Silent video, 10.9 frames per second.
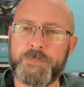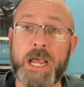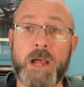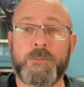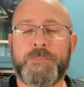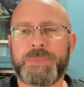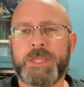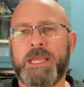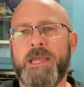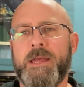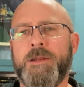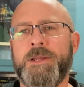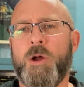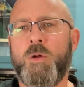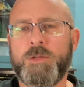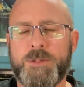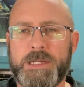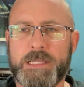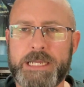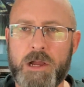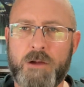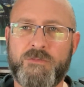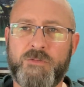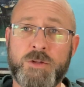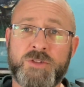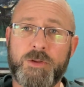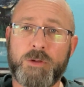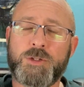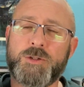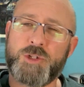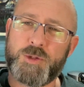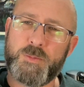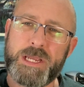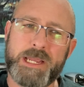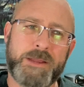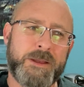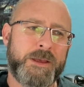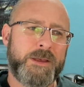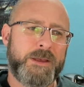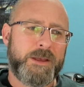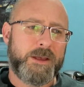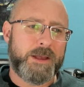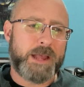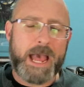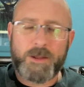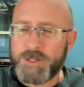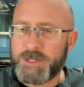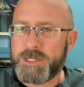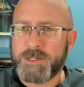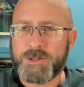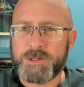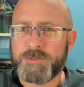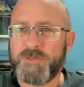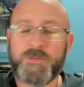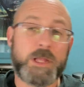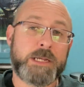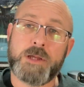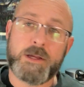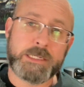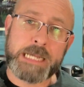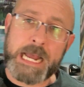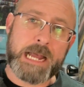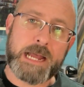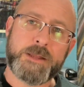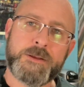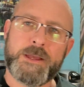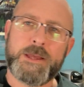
Now, again, ultimately, our first filter should be uh, how does this reflect on God?